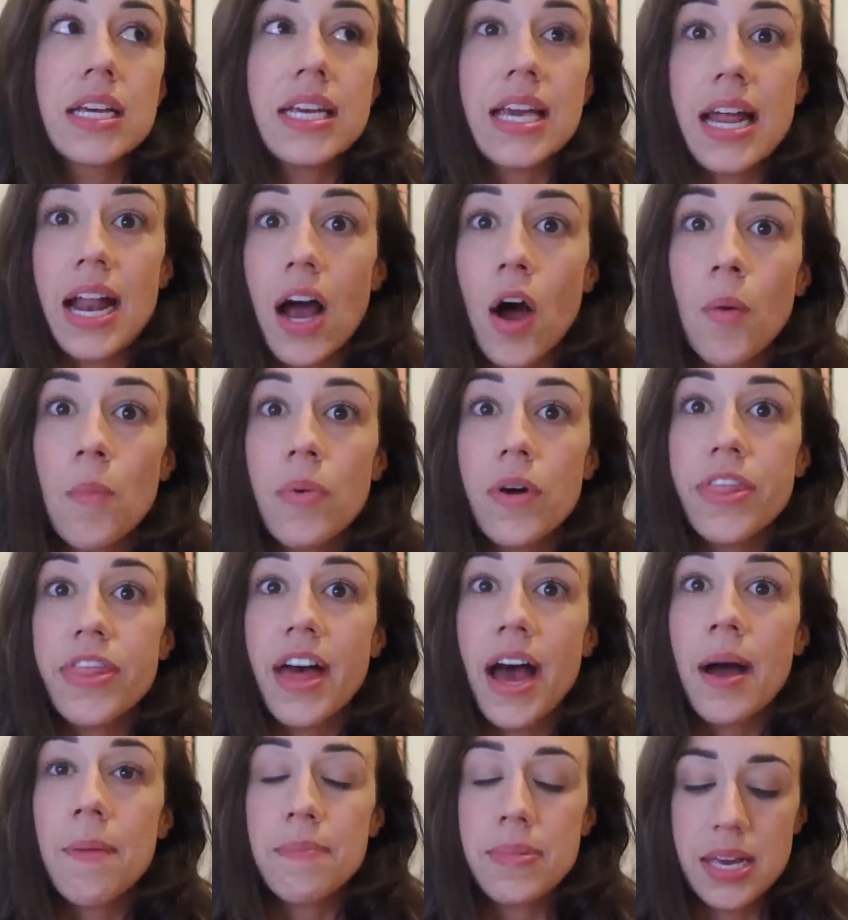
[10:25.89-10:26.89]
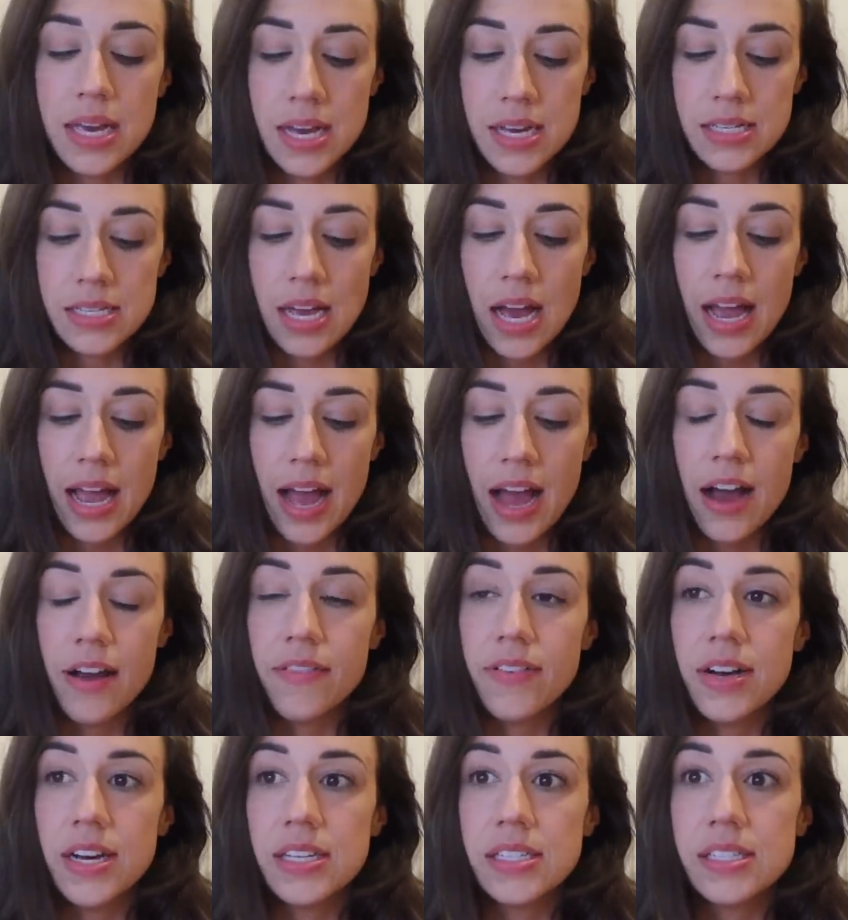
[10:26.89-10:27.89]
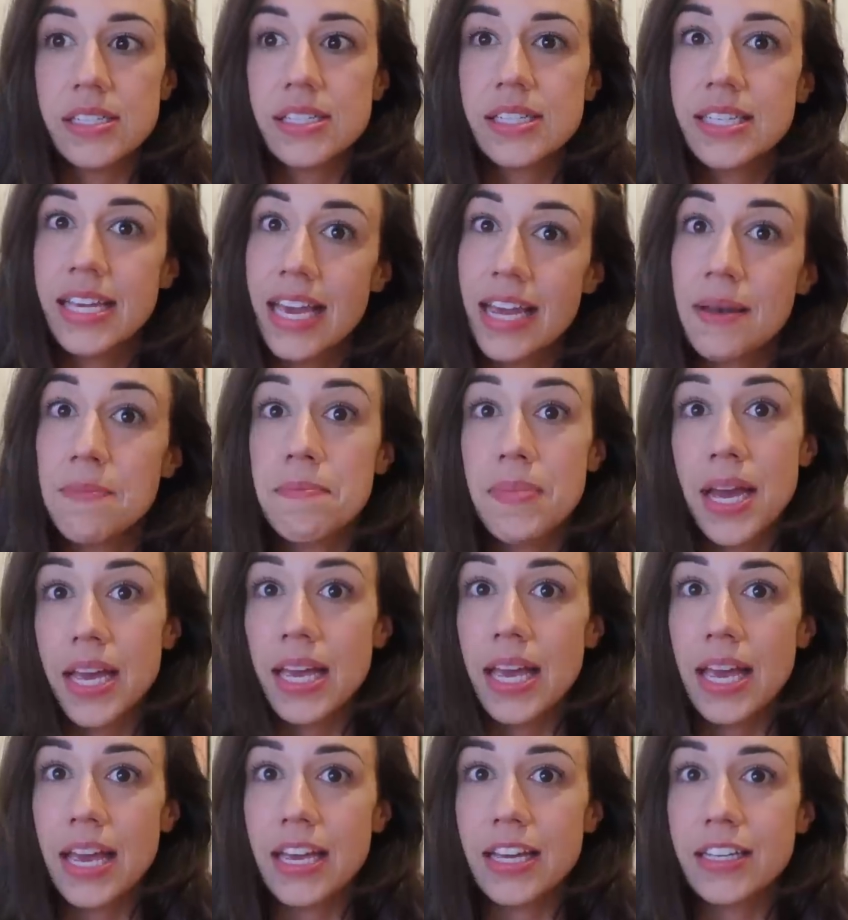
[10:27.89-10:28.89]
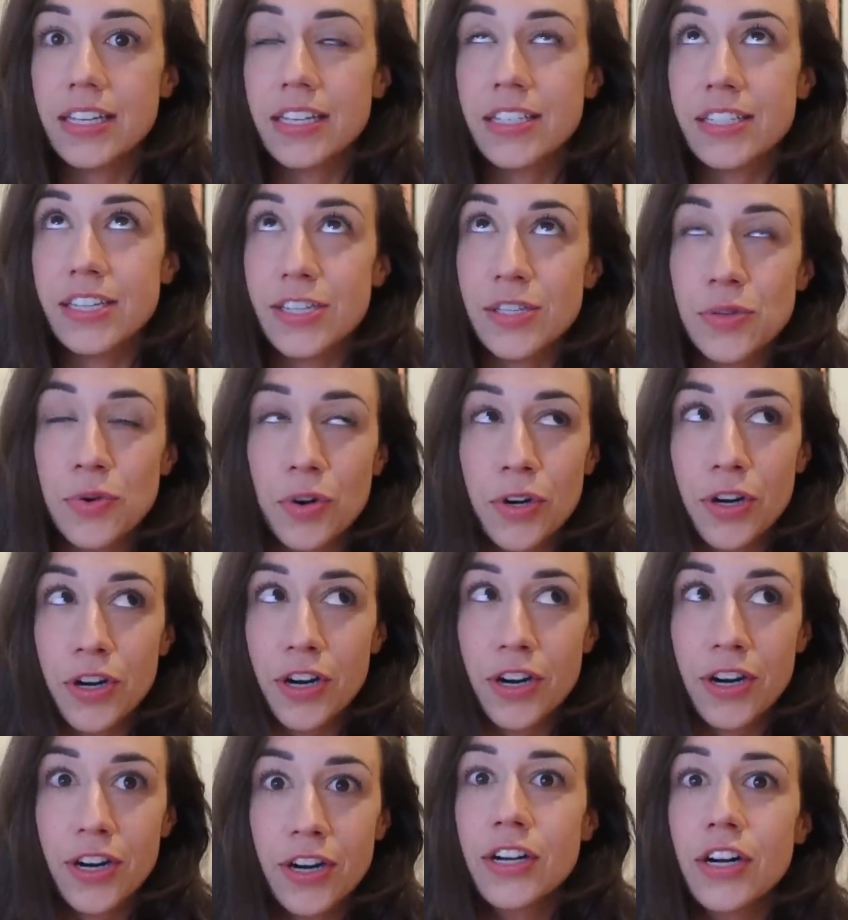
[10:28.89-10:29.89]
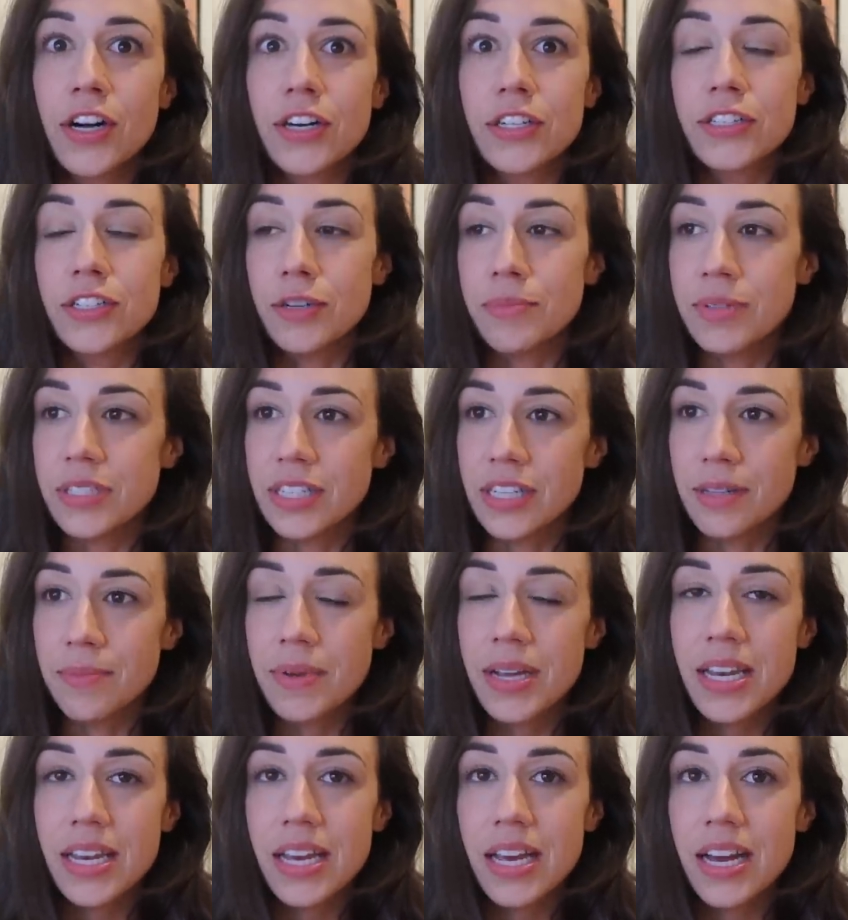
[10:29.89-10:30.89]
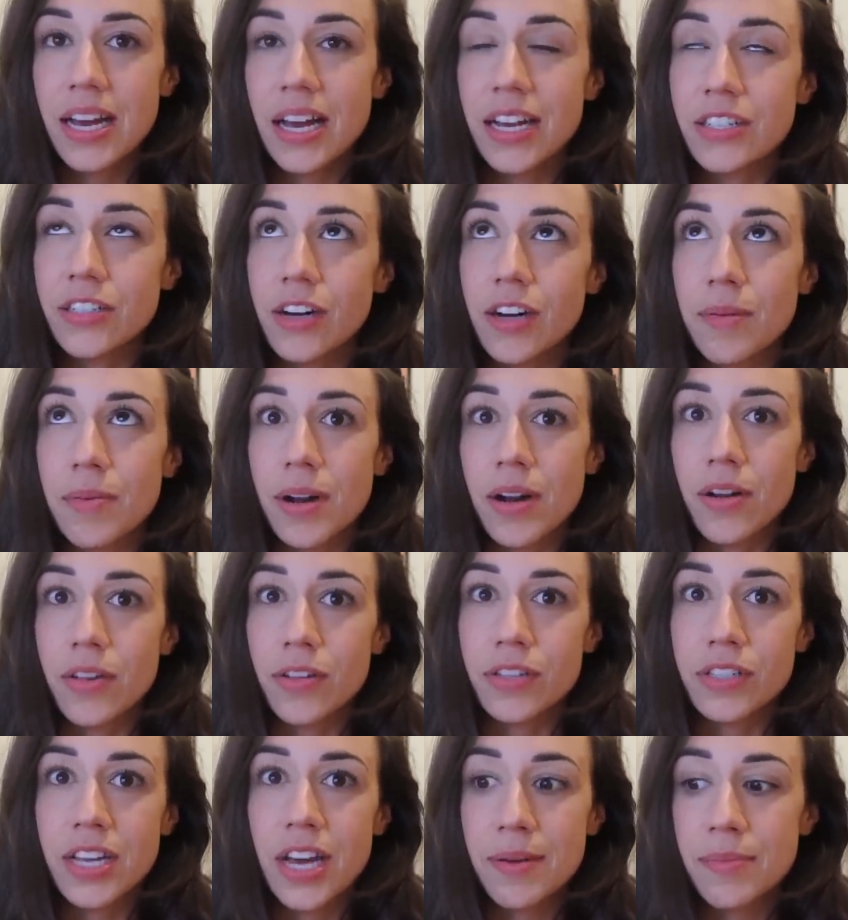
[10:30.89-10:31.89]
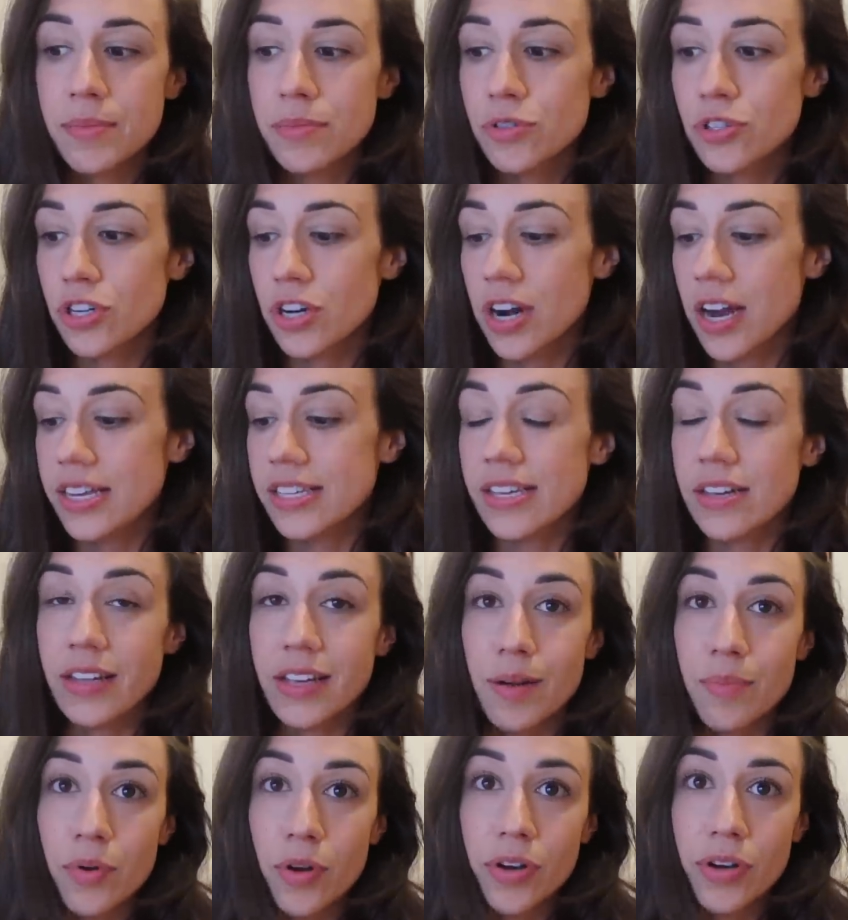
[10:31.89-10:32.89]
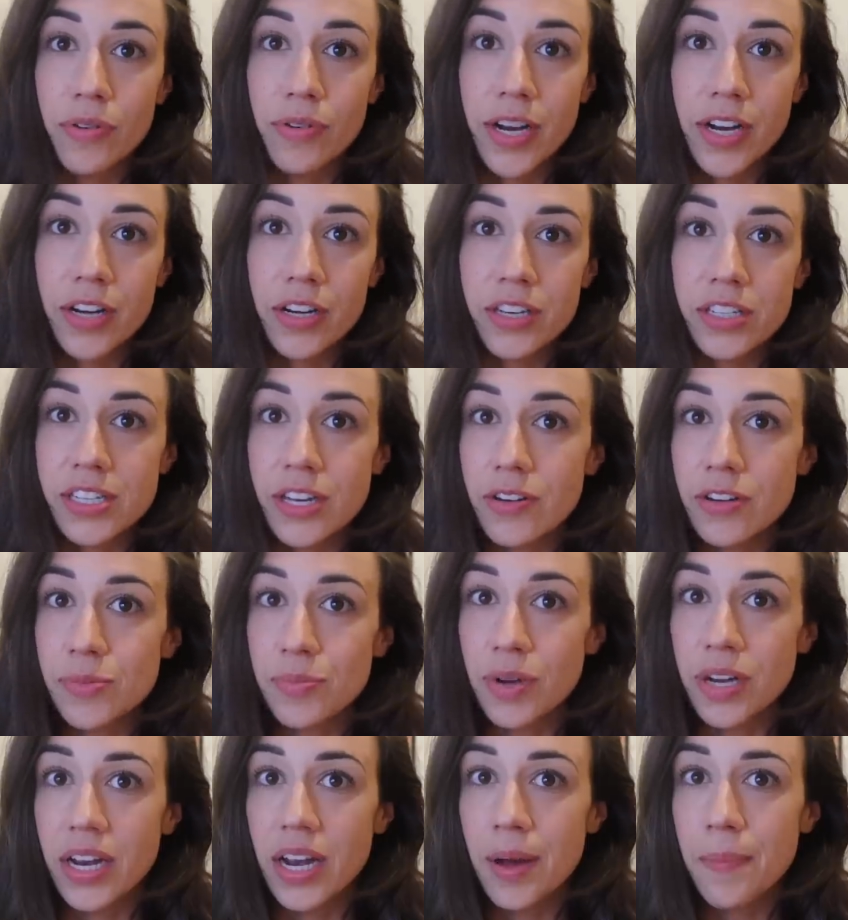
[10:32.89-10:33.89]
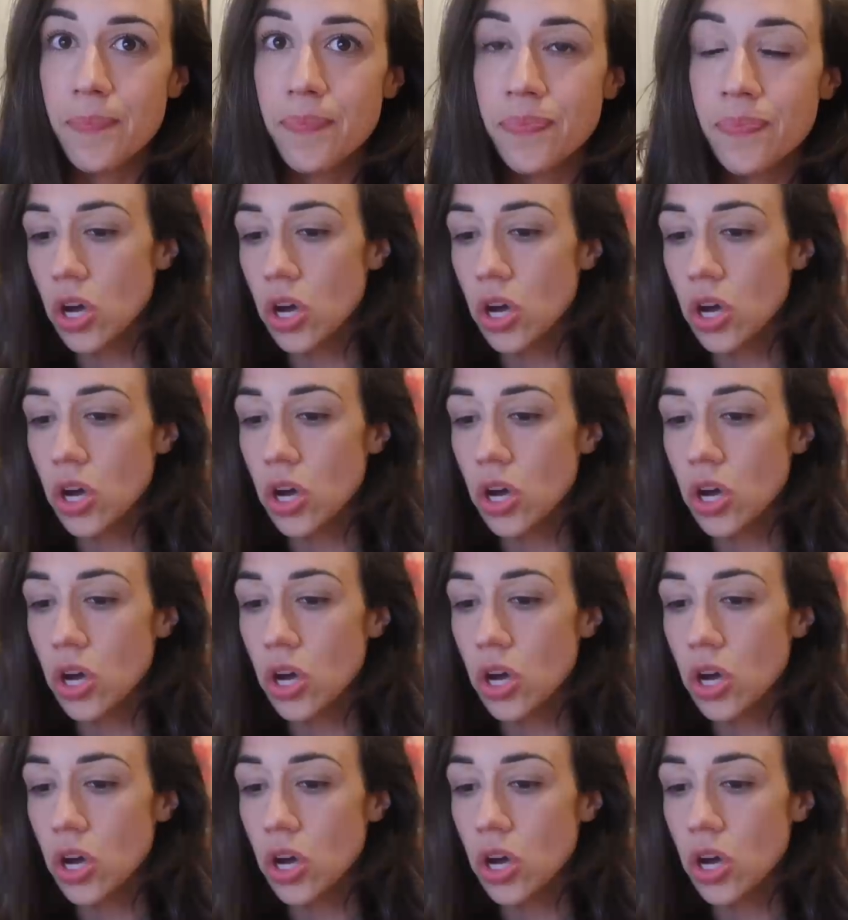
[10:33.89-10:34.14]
get help with that because I have a skin picking disorder called dermatillomania. I talk about it all the time. I'm sure I sound like a broken record because I always bring it up.